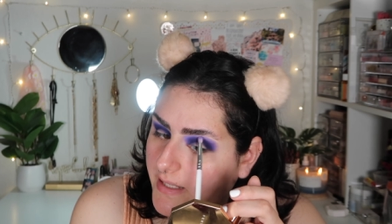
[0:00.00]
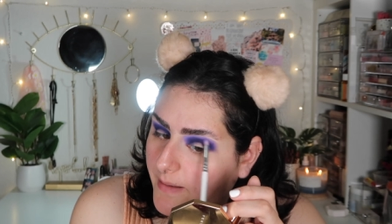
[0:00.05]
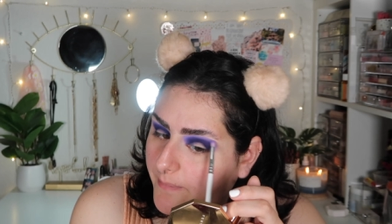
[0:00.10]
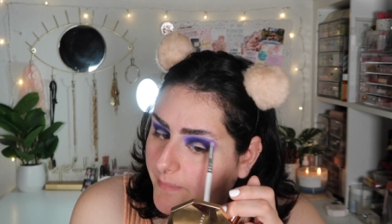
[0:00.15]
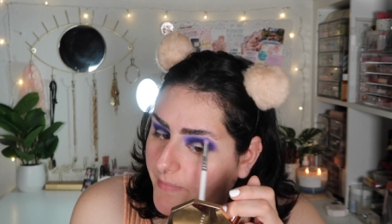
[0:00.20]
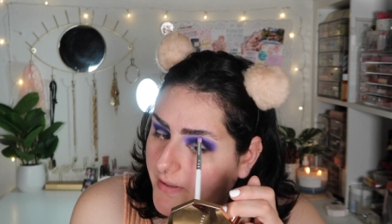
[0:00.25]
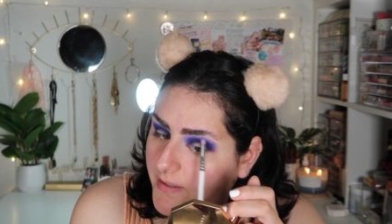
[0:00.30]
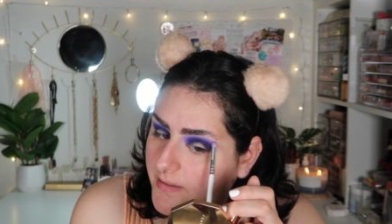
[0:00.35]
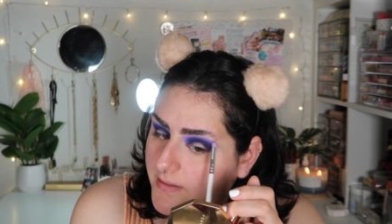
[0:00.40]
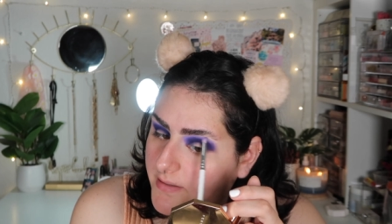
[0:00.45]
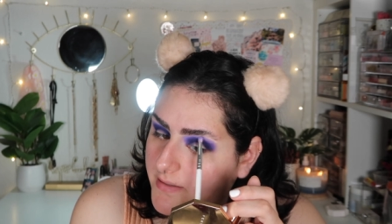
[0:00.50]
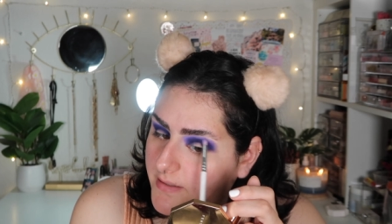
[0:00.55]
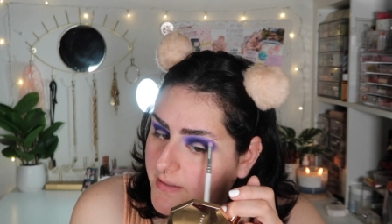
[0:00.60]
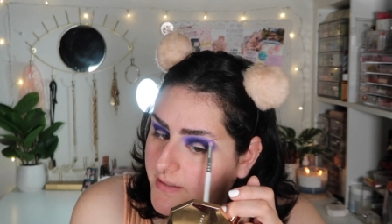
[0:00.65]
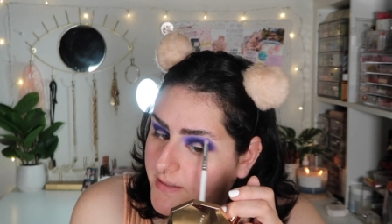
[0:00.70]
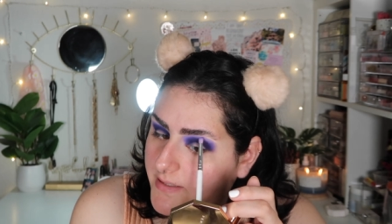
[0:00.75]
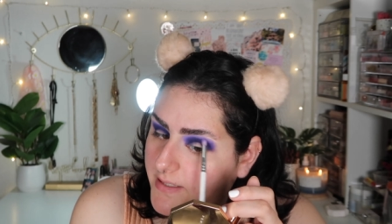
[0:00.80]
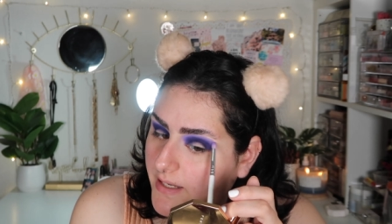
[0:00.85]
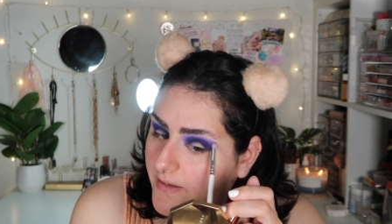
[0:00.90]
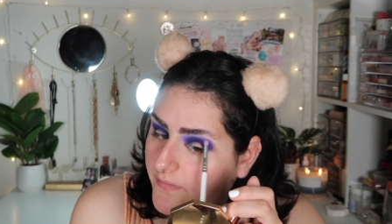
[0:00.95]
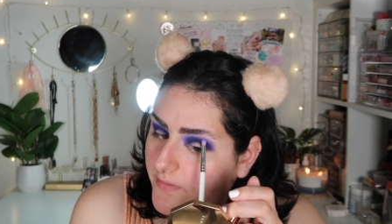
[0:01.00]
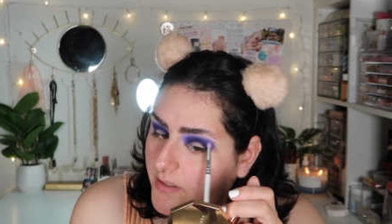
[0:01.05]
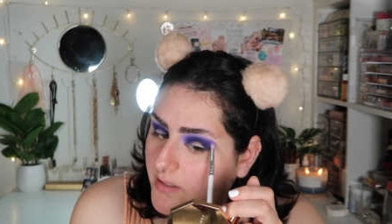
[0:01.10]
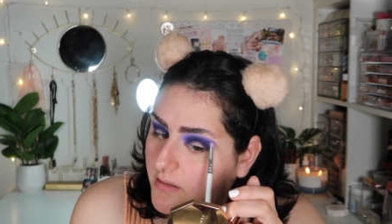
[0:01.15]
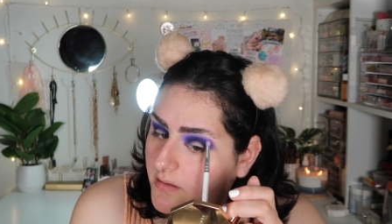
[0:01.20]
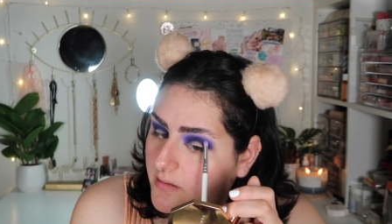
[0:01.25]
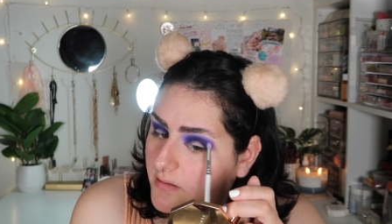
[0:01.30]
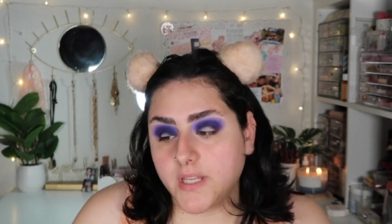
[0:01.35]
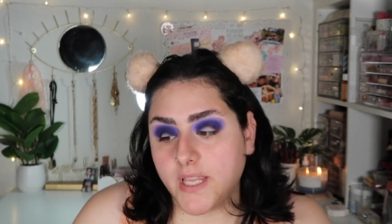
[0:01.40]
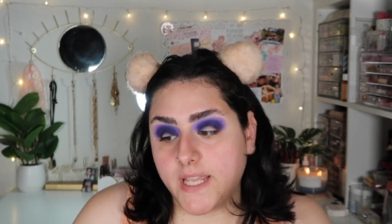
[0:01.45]
Tapas
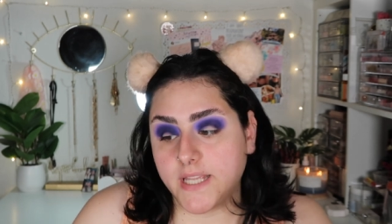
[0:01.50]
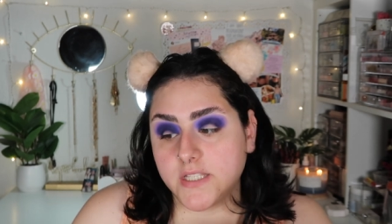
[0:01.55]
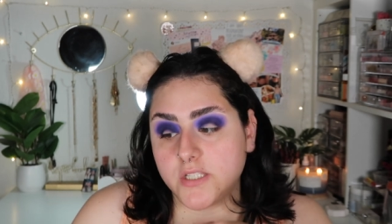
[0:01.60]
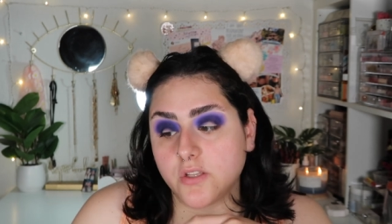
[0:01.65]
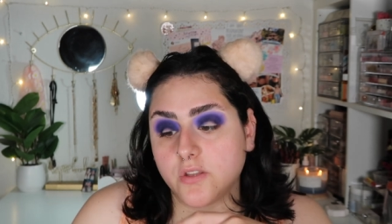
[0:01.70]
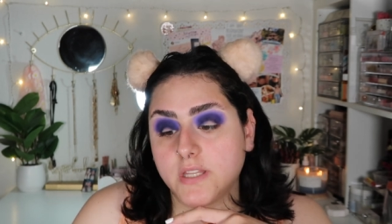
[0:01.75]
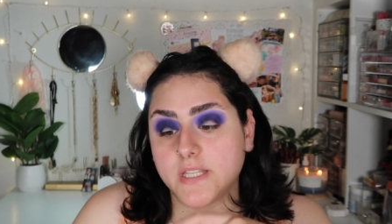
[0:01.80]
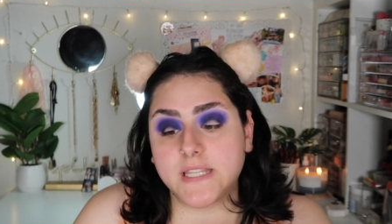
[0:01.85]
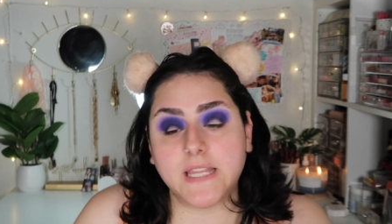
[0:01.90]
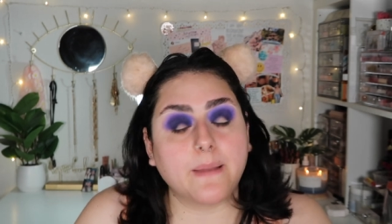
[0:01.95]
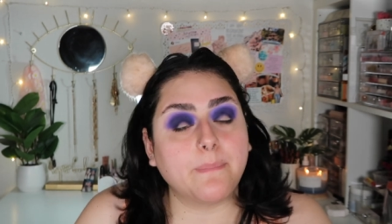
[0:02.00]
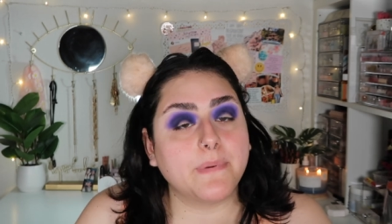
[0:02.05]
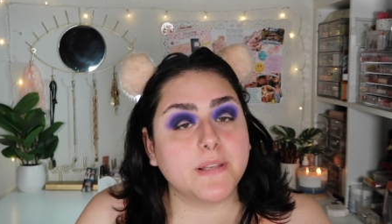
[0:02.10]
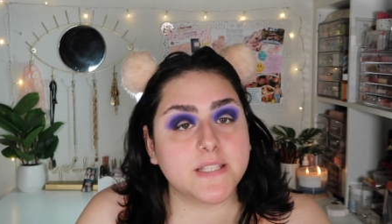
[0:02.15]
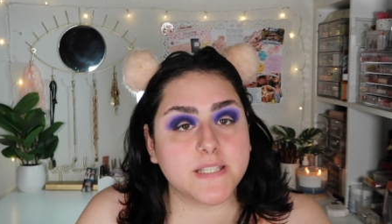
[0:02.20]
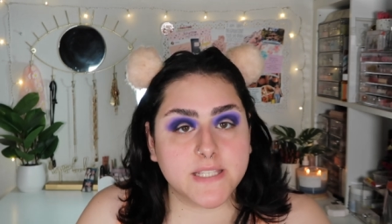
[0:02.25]
7. And so the Tapas